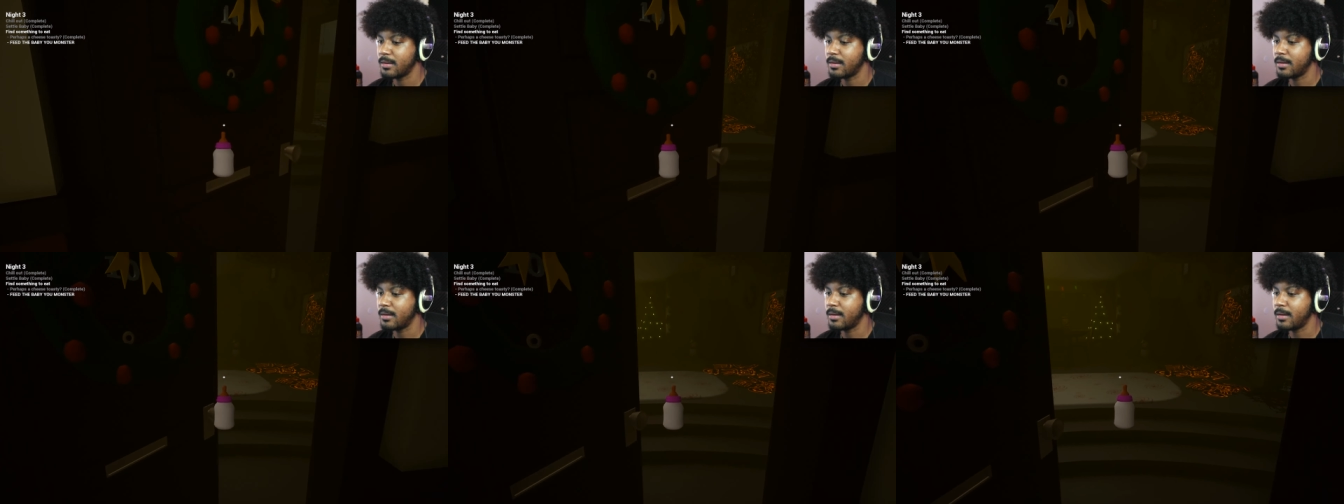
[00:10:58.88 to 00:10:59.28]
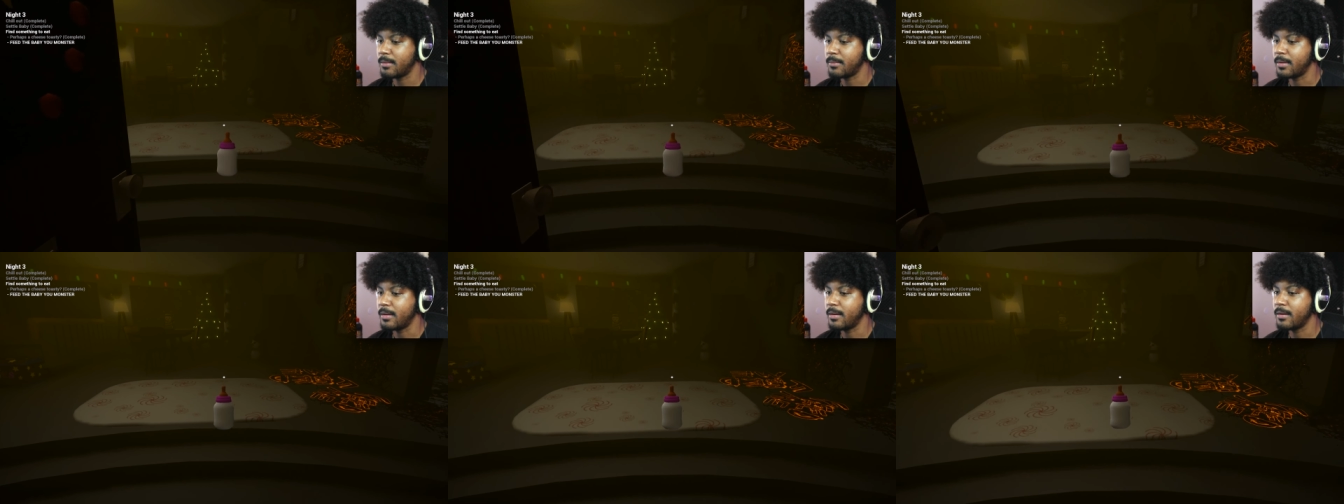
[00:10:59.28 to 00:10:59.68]
I'm
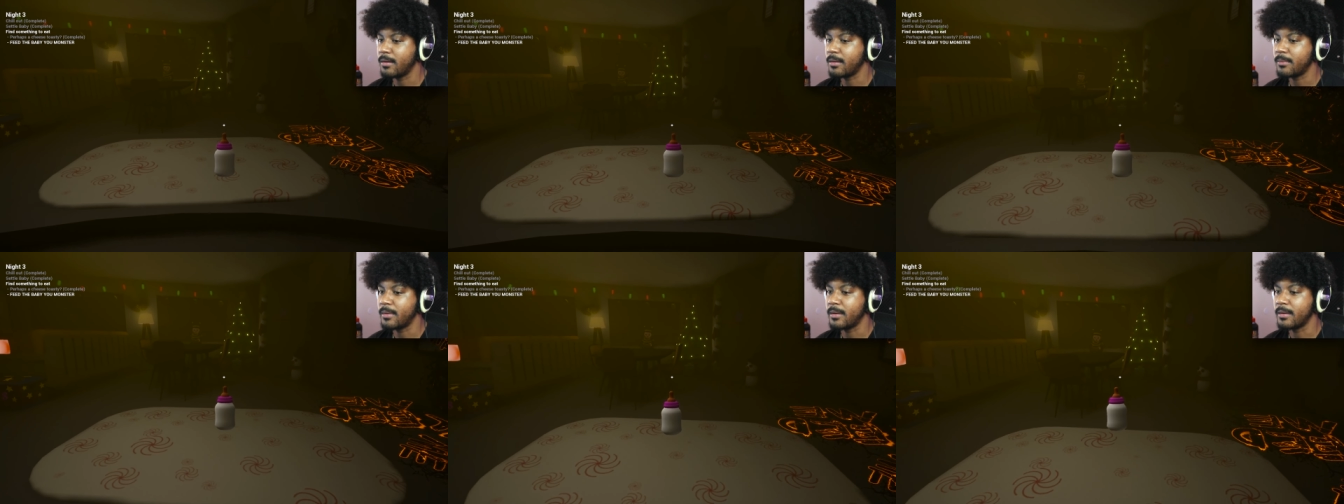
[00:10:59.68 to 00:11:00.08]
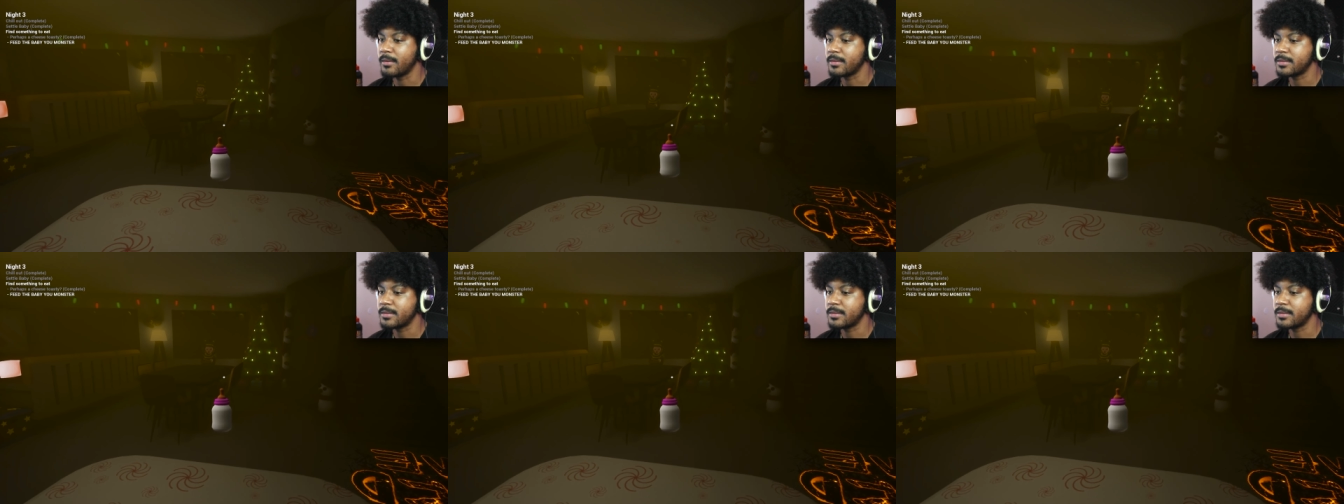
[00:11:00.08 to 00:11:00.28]
here, I'm here.